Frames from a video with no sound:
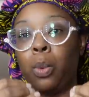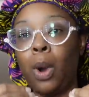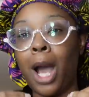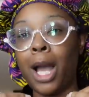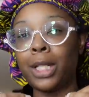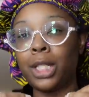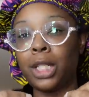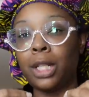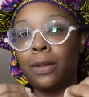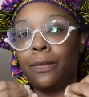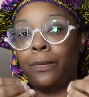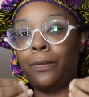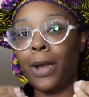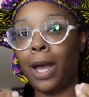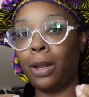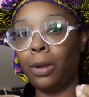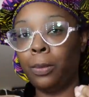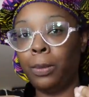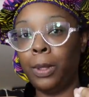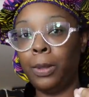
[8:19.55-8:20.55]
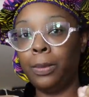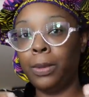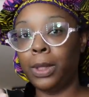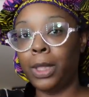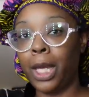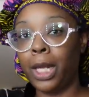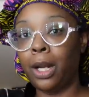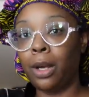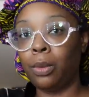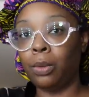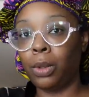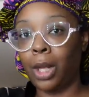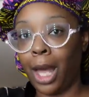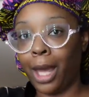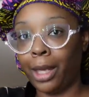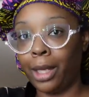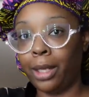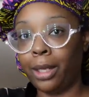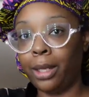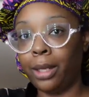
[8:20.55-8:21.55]
watch and follow people they don't
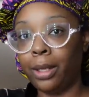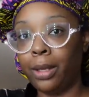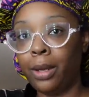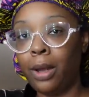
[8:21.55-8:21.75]
like.